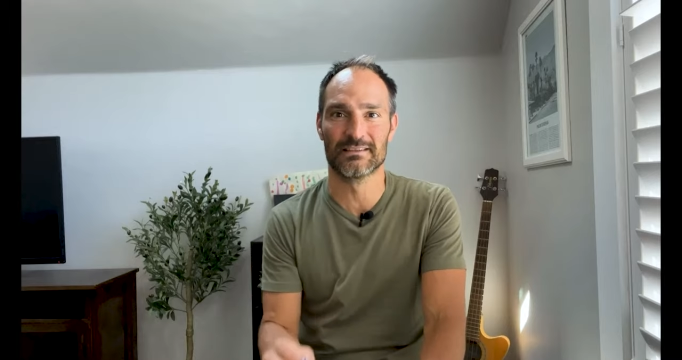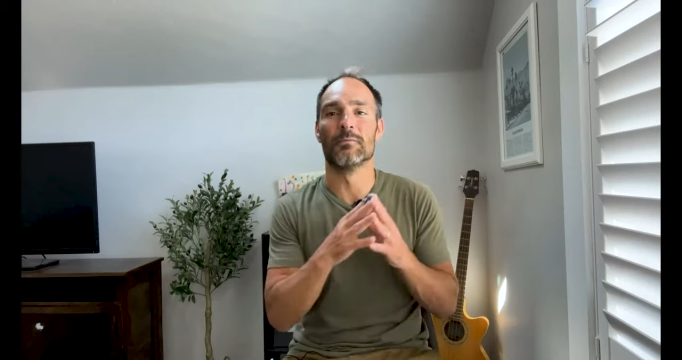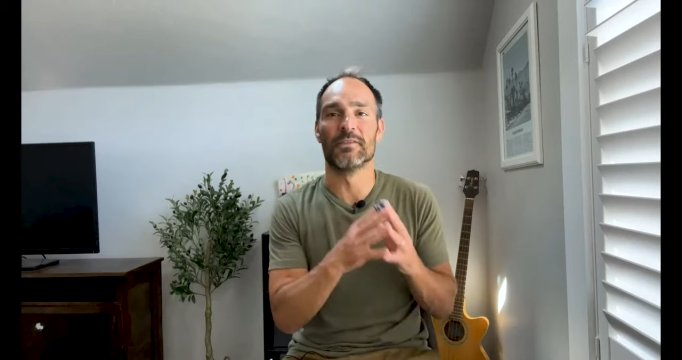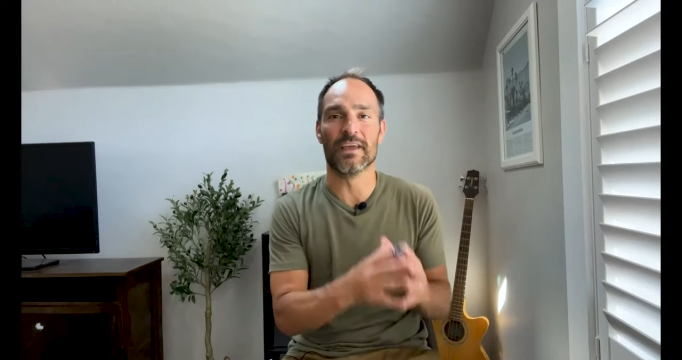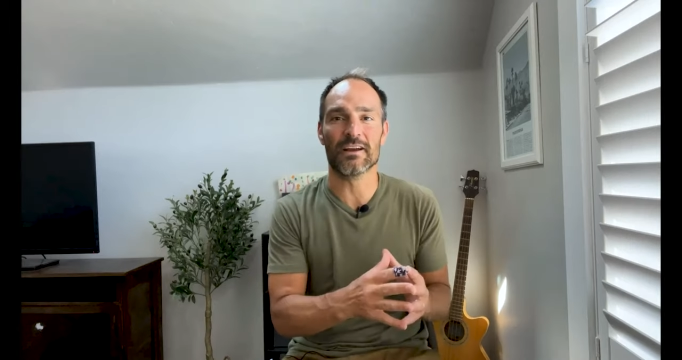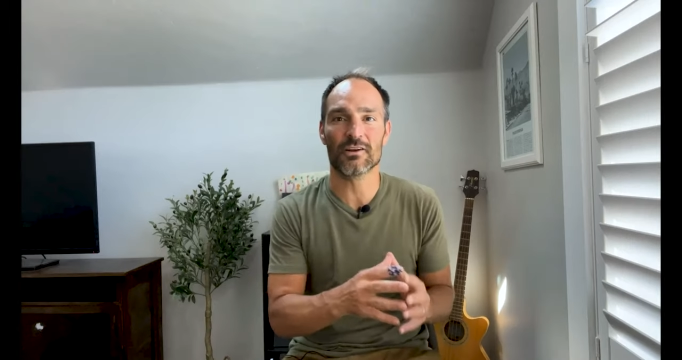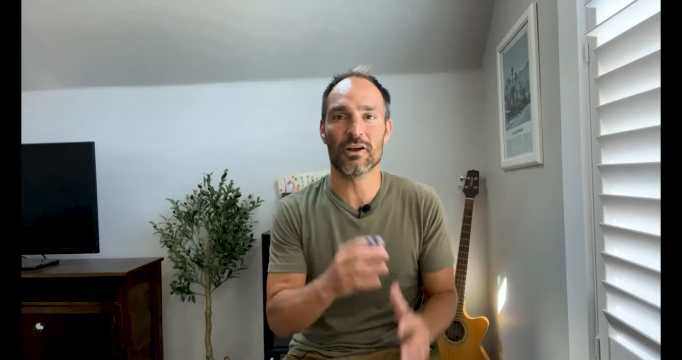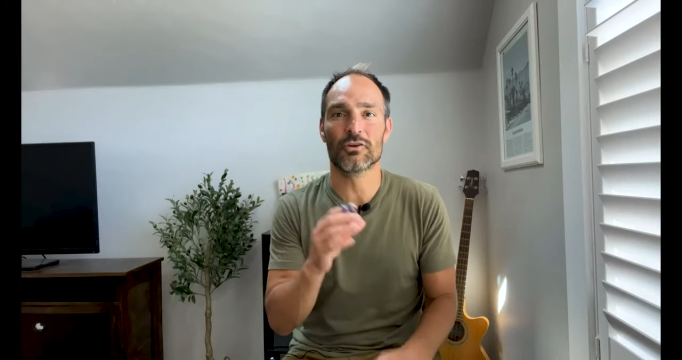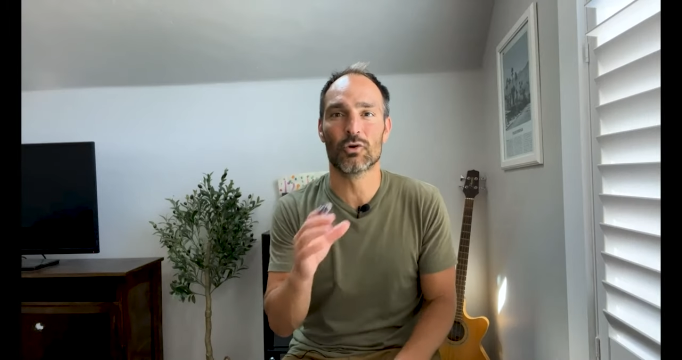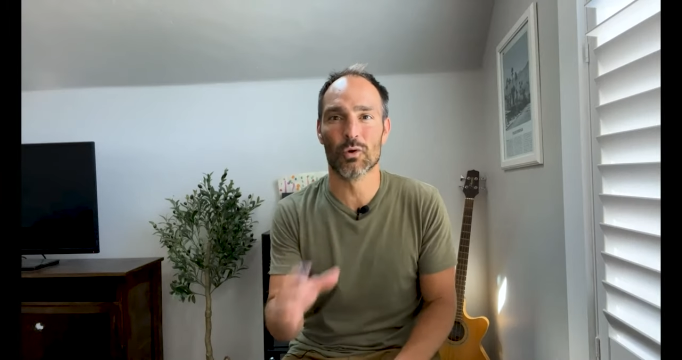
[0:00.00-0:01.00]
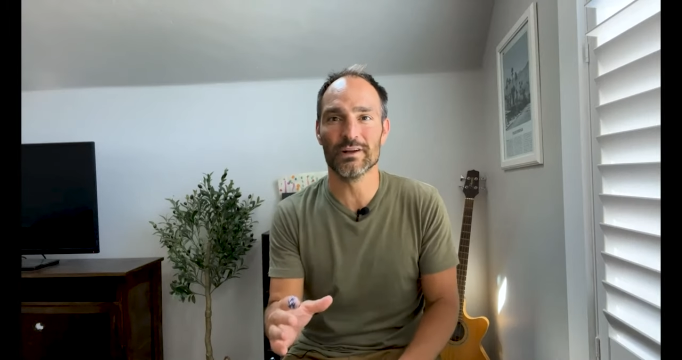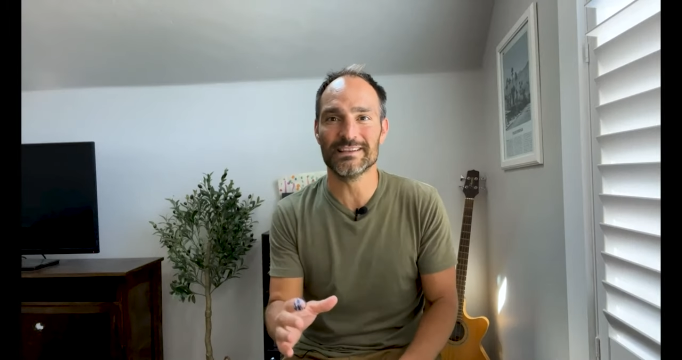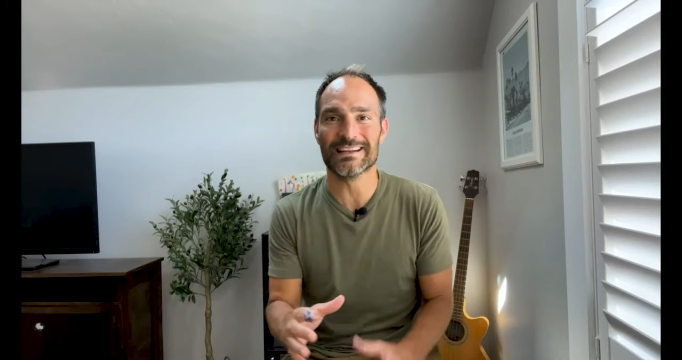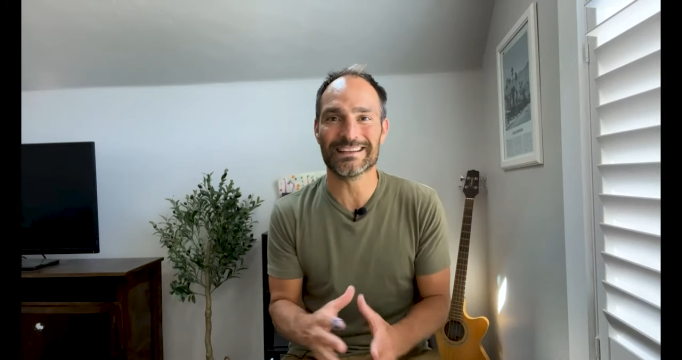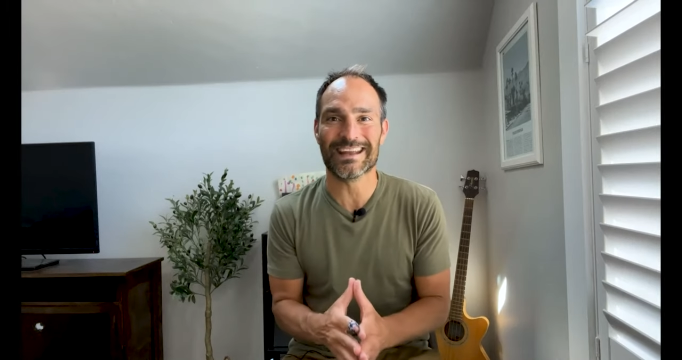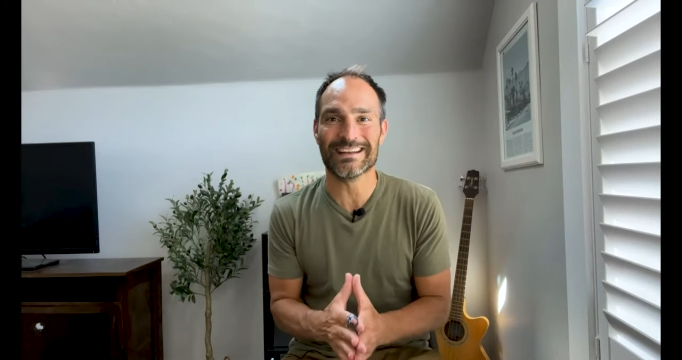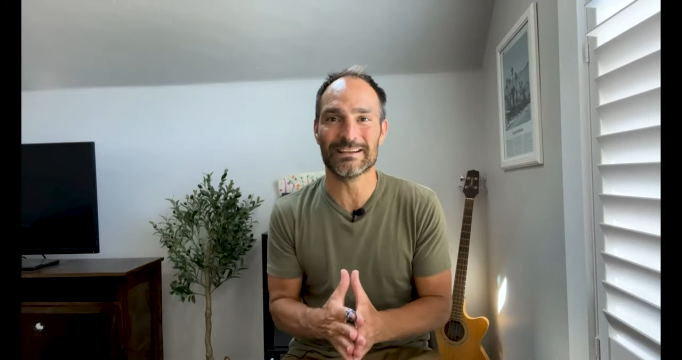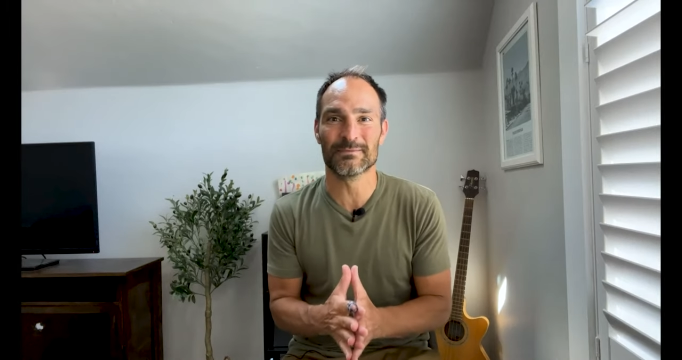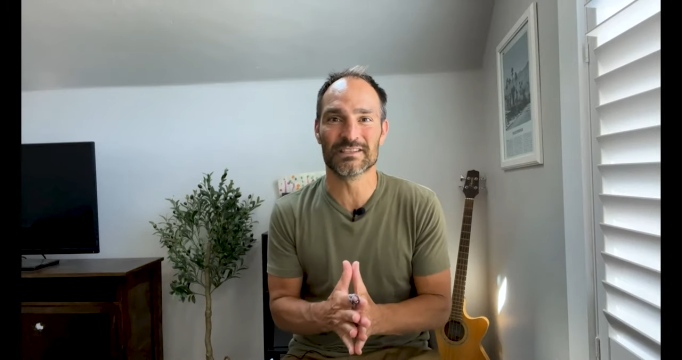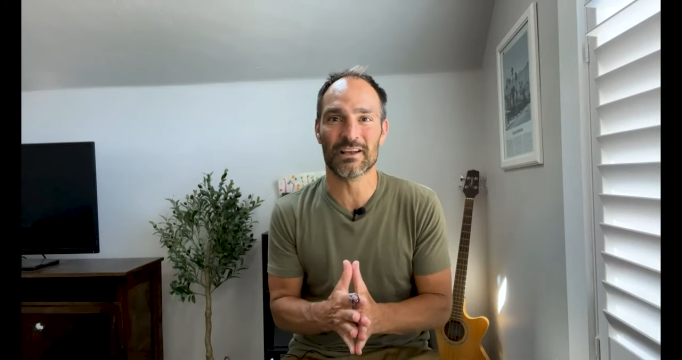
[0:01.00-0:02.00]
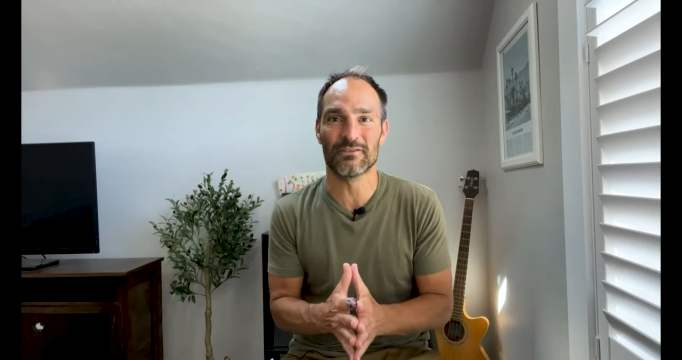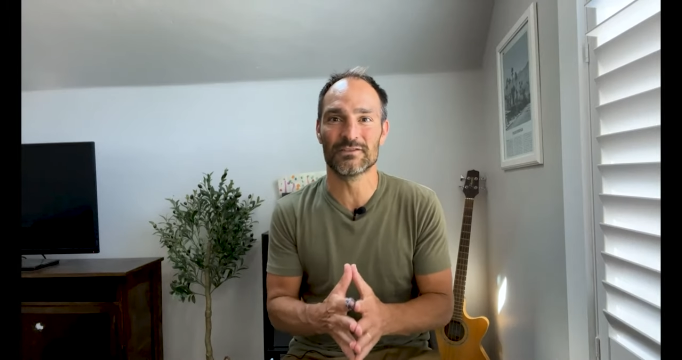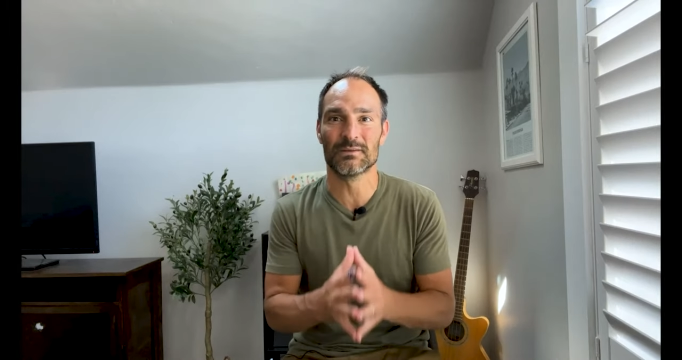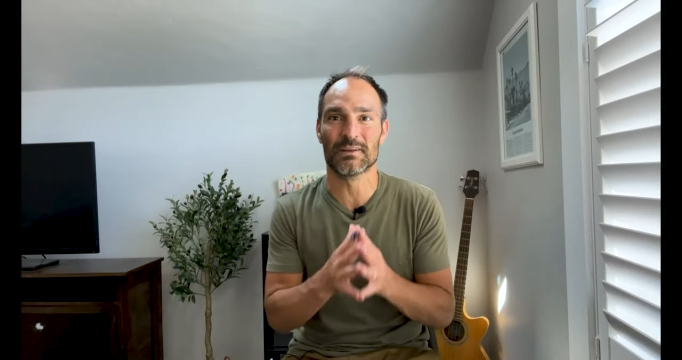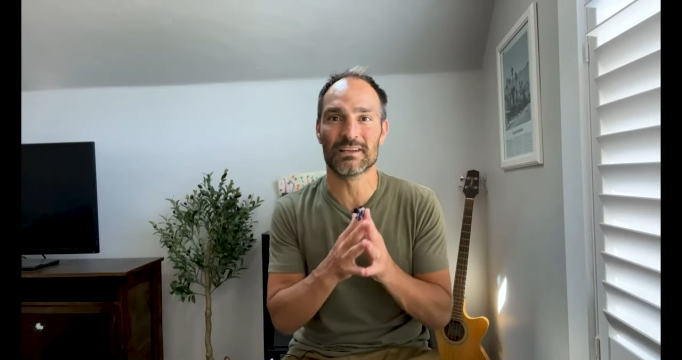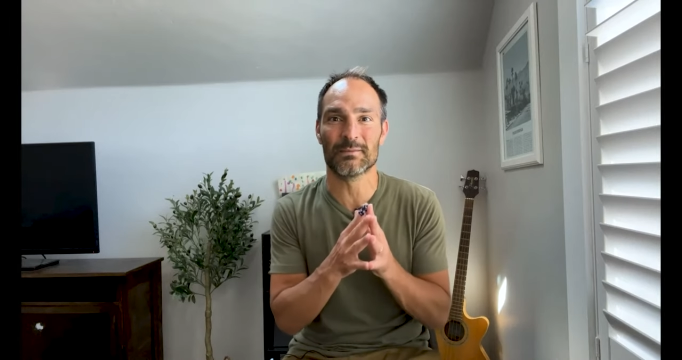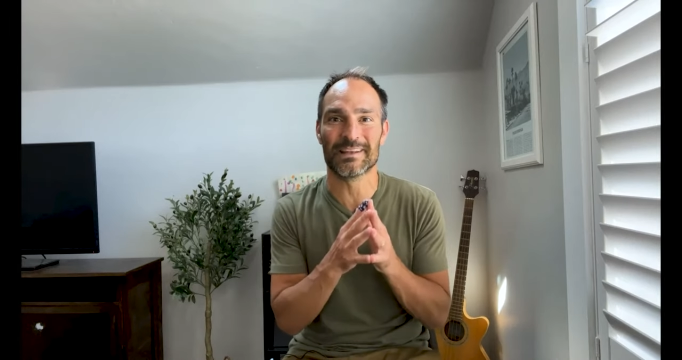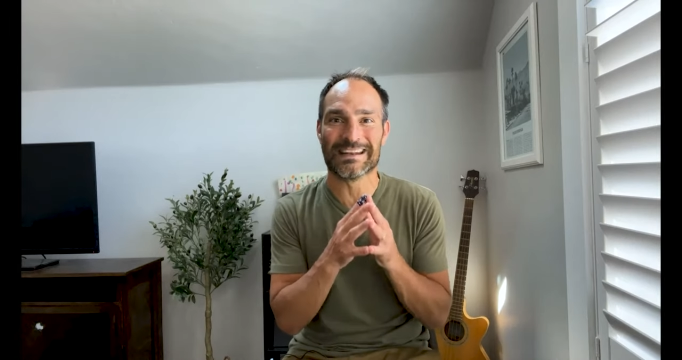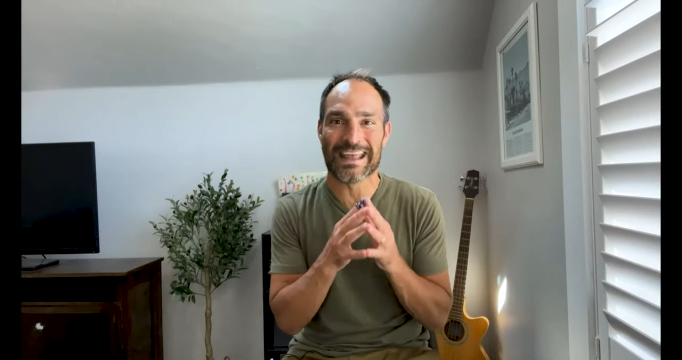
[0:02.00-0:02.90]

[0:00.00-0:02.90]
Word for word: From there, Cory dedicated himself to becoming